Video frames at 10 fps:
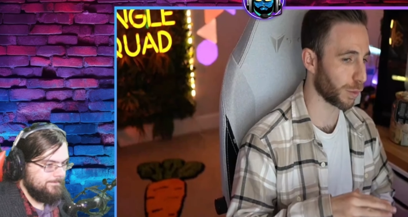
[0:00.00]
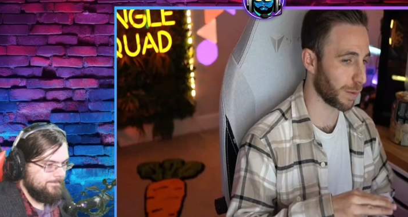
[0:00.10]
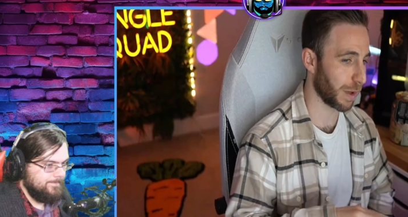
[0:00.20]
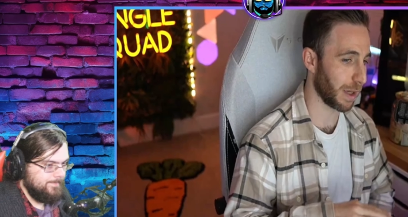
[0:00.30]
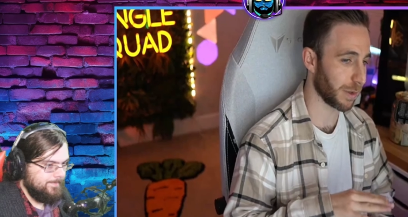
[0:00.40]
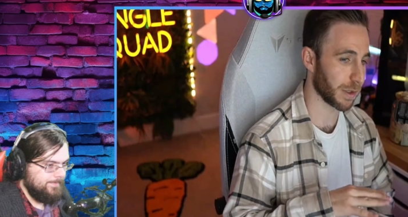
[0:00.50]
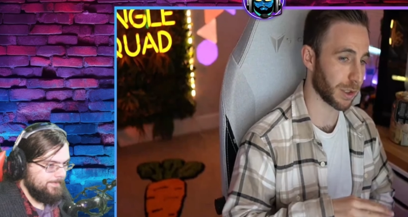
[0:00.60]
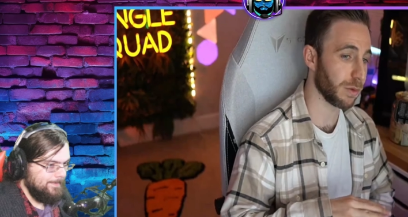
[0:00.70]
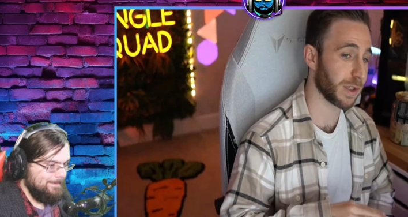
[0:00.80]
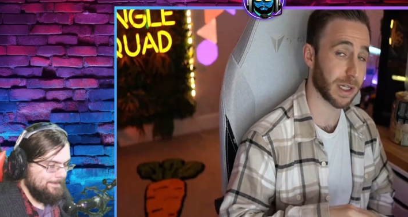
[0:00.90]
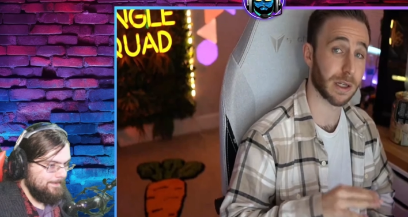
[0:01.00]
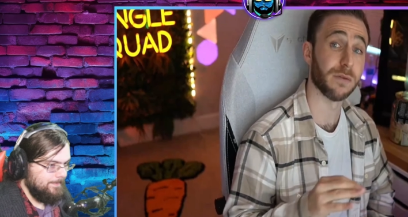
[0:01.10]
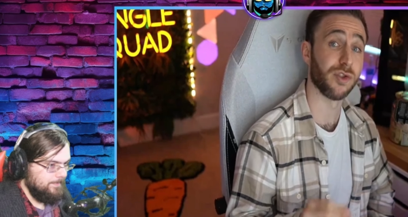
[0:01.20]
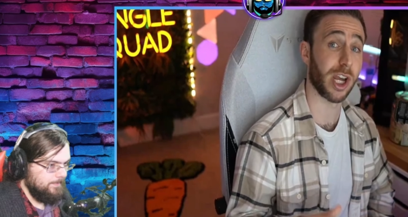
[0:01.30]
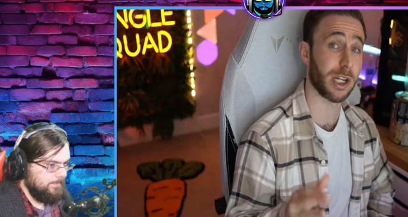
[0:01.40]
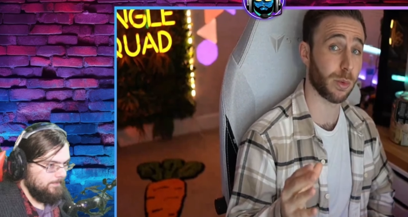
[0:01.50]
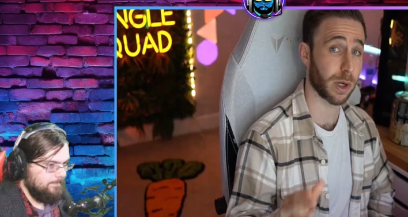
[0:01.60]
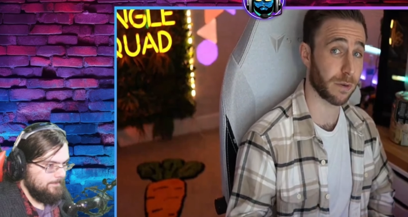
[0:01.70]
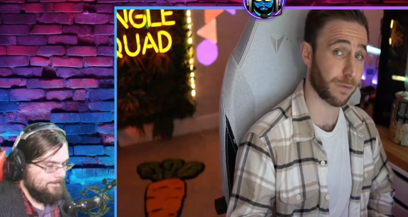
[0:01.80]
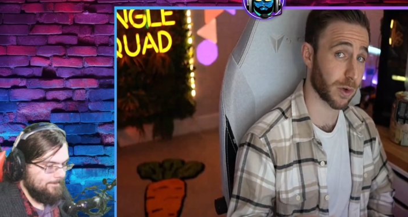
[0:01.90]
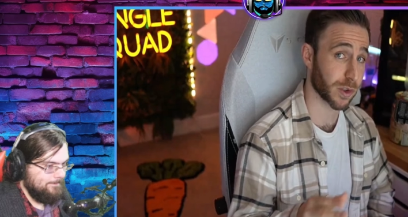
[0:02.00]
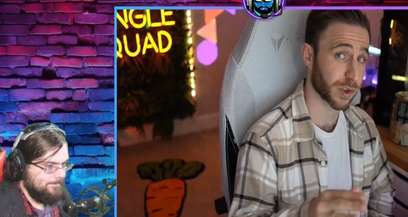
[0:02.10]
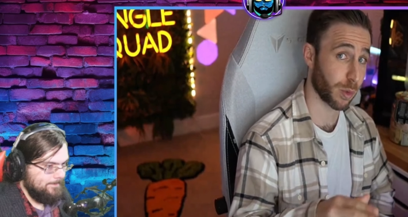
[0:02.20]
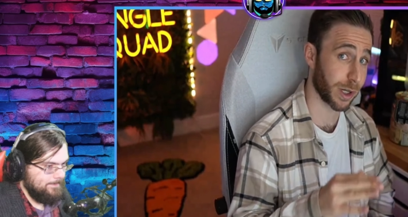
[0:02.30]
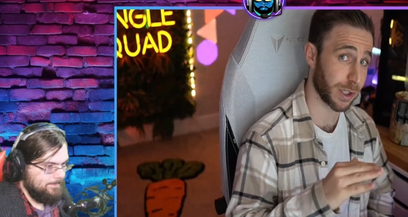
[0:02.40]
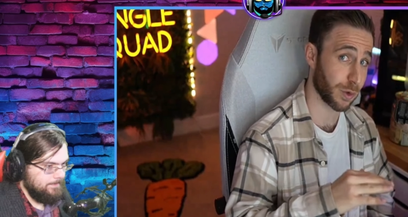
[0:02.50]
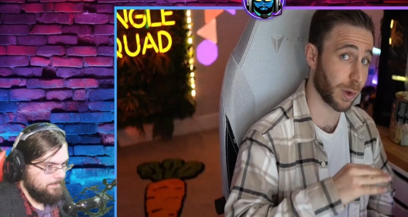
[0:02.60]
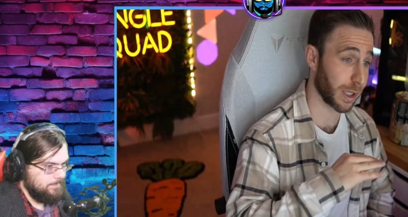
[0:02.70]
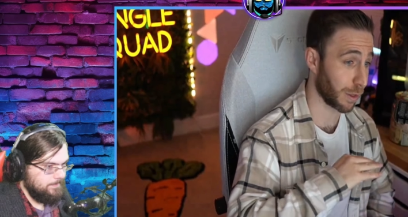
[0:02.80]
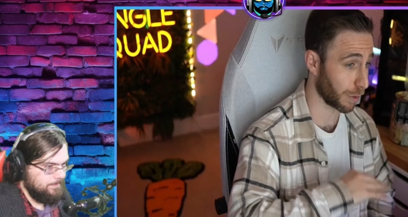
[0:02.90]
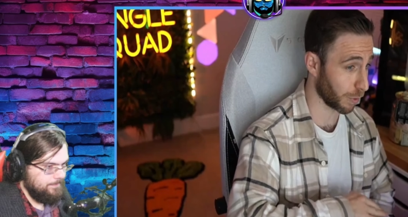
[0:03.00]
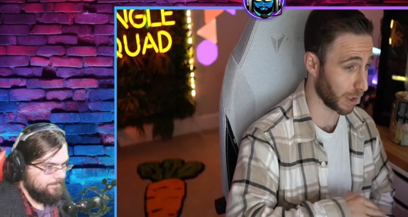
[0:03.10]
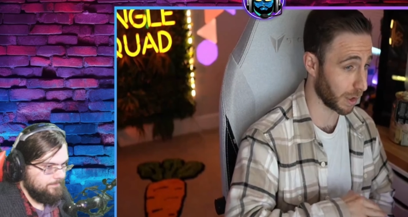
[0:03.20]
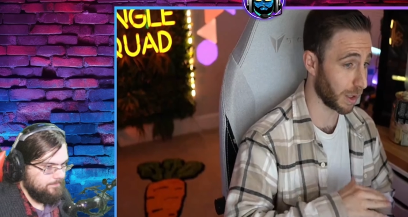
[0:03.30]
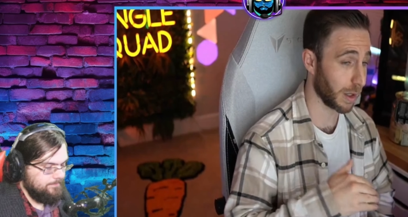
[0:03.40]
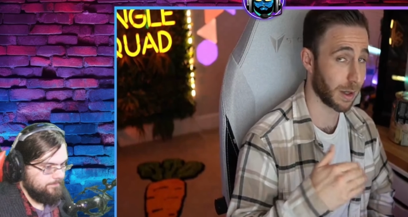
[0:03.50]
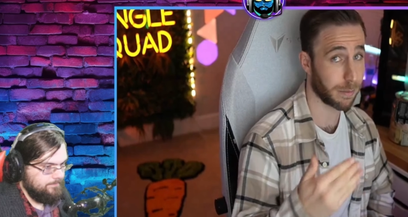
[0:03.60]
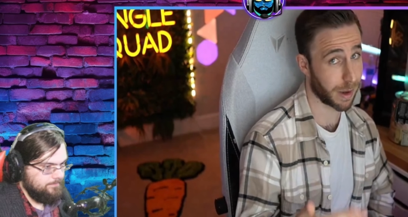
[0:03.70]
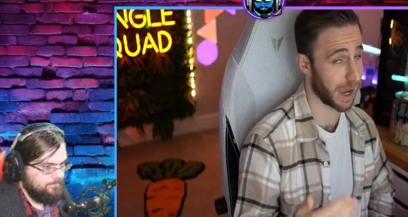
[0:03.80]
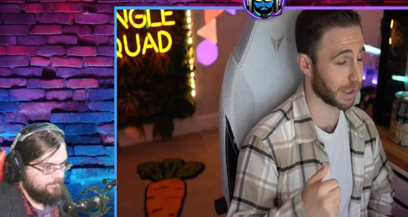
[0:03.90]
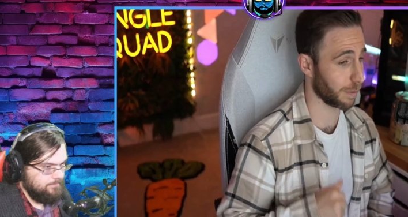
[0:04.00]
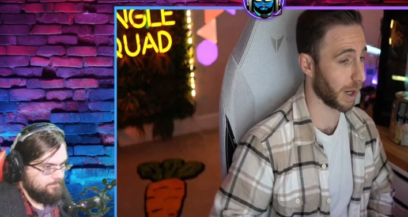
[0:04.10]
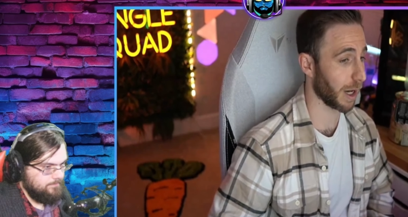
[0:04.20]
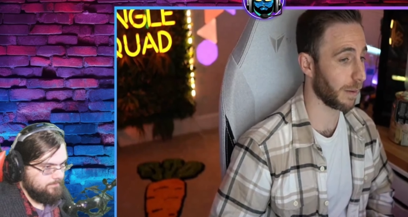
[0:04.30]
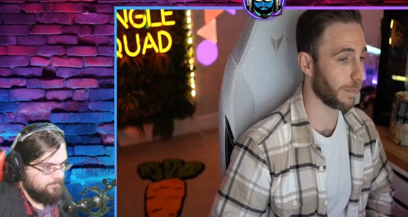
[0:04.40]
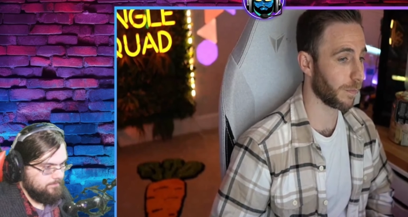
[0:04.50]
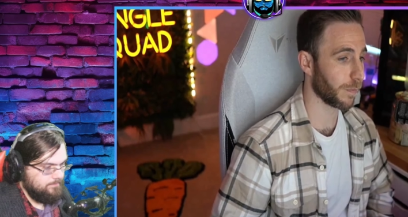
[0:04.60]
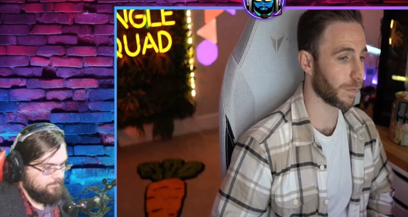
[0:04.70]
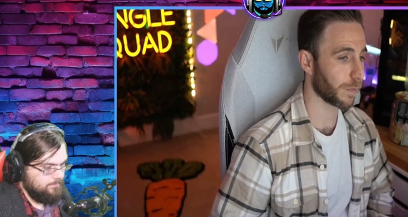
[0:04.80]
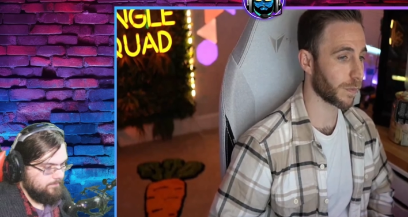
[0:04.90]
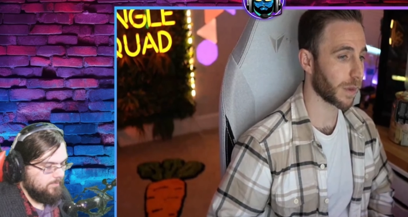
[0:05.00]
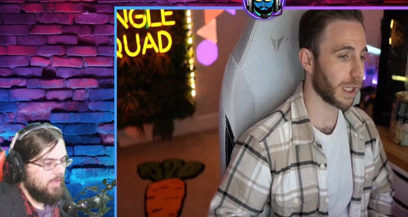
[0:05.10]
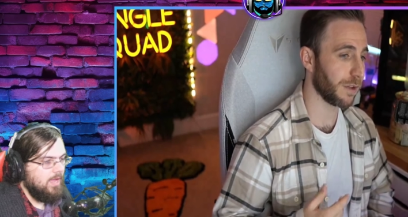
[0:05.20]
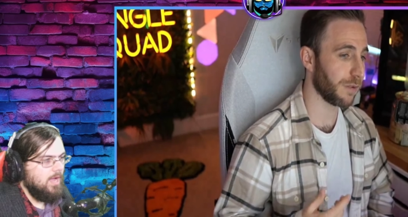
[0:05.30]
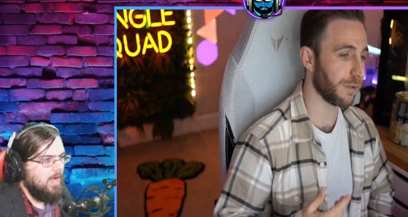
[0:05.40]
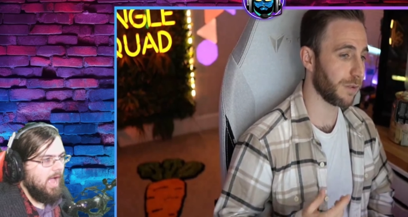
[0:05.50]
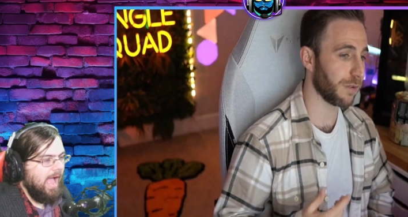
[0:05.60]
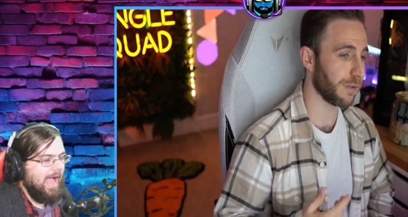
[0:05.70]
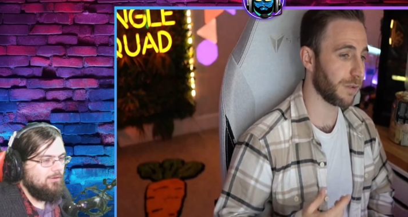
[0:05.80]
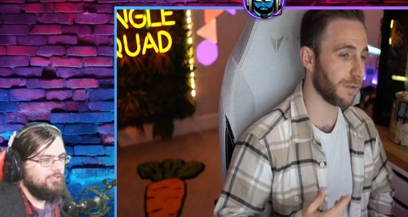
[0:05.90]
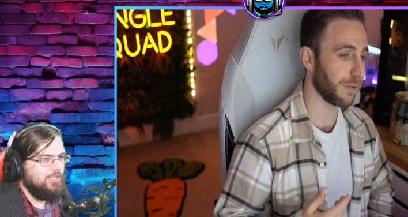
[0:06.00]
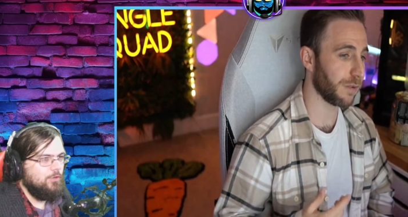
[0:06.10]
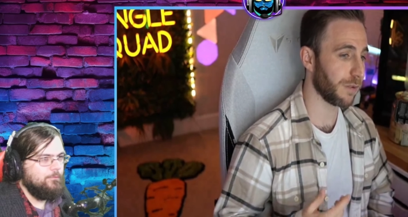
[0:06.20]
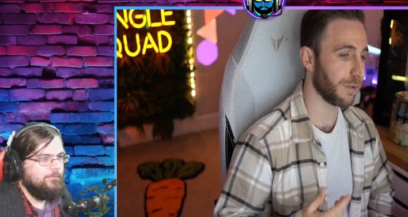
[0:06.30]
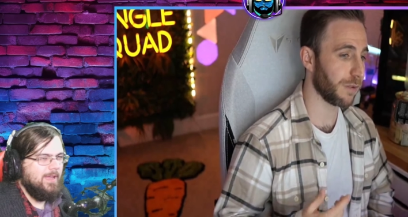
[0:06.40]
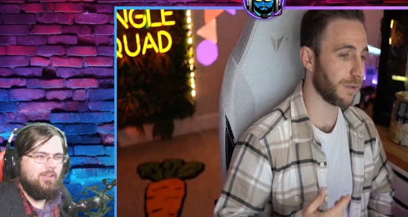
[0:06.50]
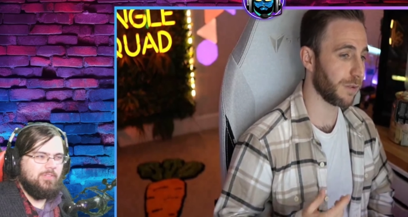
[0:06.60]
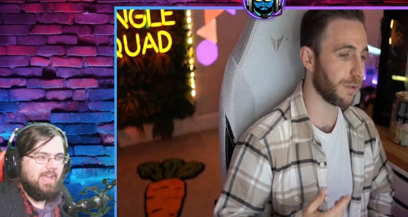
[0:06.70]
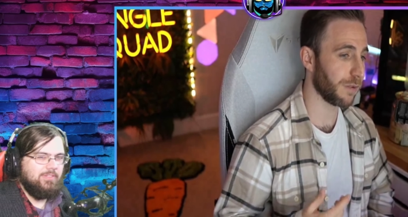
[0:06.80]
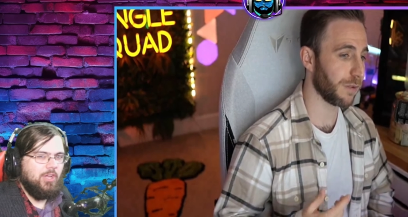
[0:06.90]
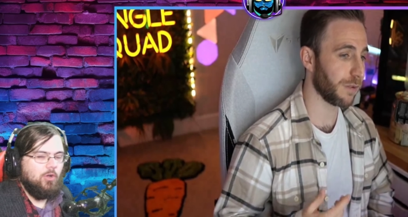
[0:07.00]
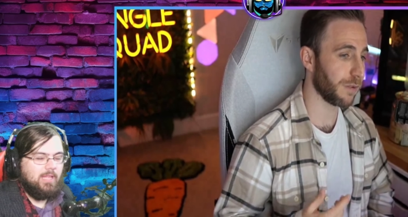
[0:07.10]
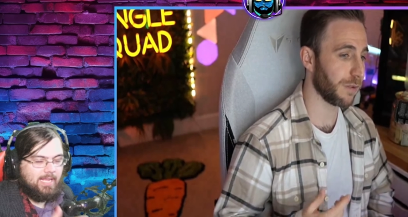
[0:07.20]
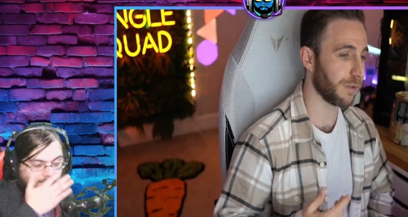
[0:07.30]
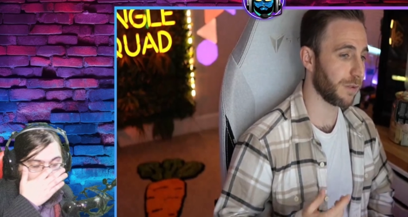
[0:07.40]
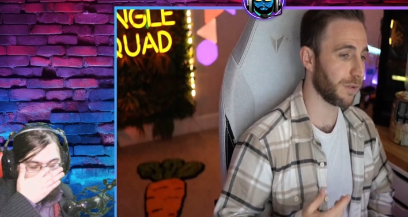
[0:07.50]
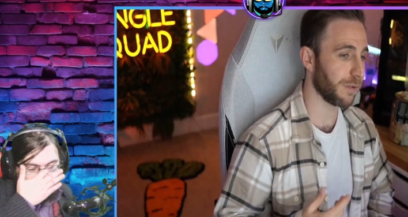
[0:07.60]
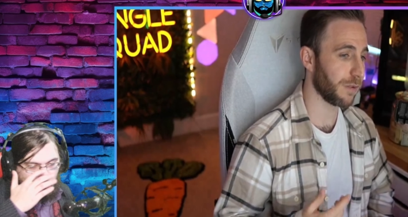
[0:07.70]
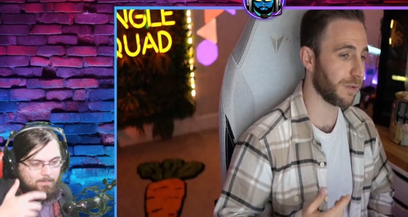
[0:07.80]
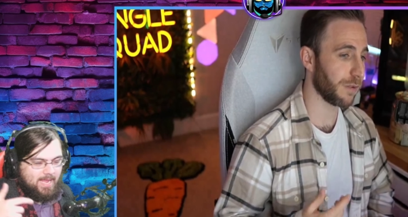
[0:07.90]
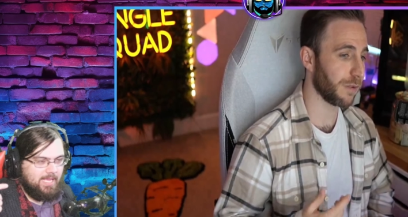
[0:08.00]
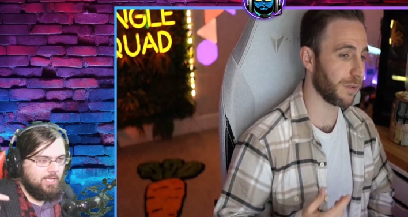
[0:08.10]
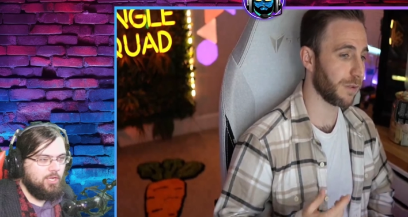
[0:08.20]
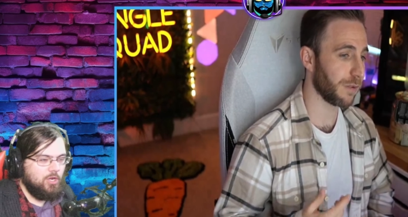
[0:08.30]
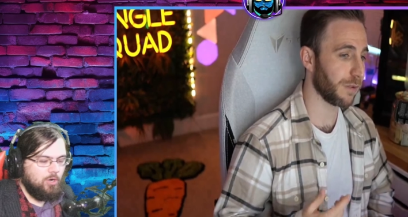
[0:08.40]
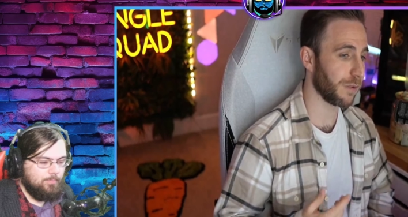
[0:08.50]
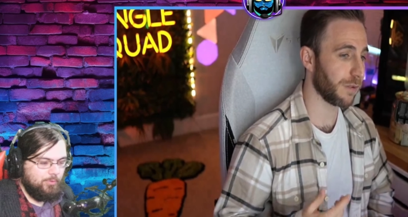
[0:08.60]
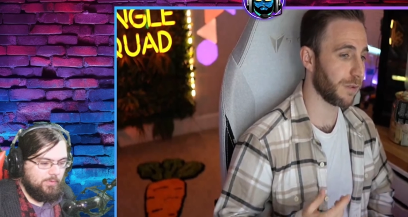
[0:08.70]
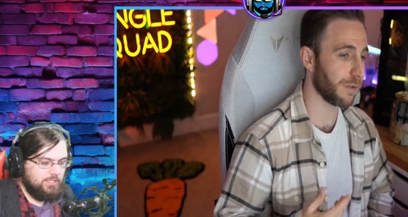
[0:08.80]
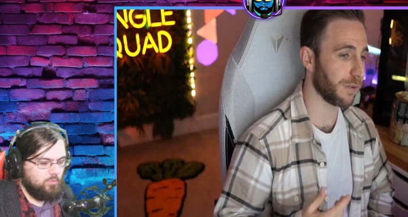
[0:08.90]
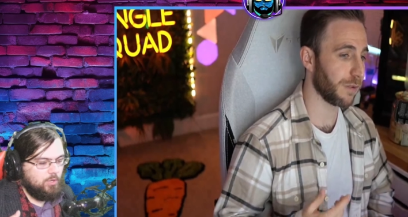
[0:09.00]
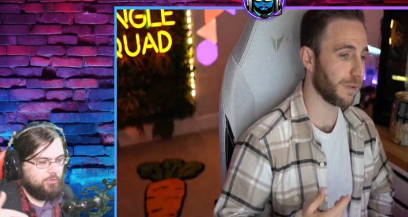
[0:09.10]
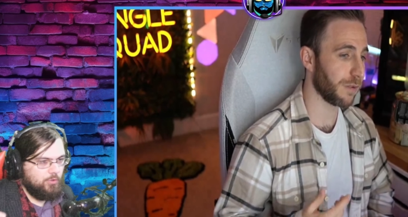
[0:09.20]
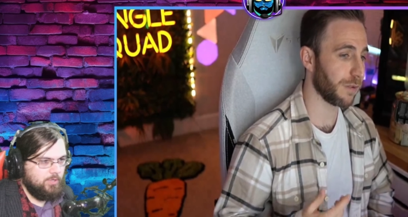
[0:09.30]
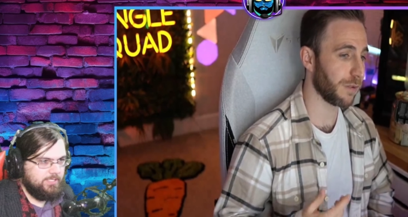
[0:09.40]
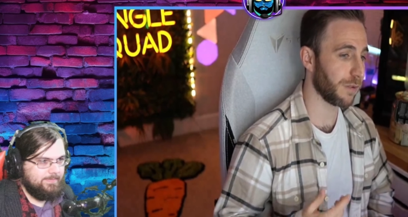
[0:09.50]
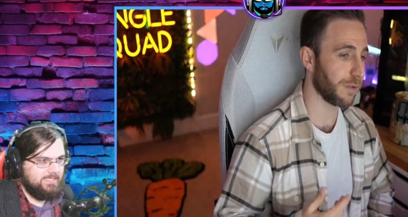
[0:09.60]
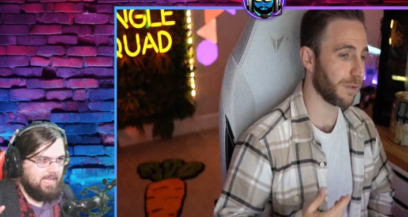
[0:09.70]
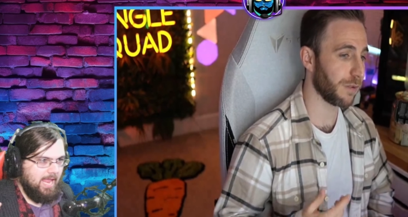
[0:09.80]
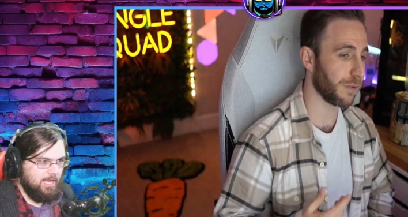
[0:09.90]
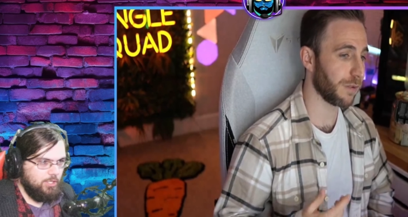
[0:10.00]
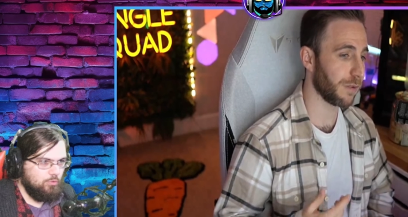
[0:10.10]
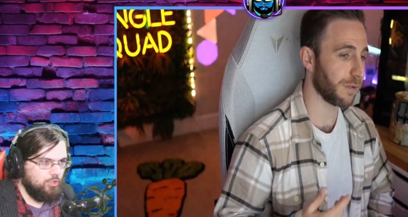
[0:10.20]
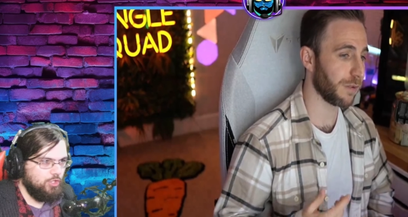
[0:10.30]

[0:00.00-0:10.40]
Speaker 1: repayment due date of January 1st, 2023 passed by.
Speaker 2: Even How do you fail that though? Like, if you're making your employees work through Christmas and you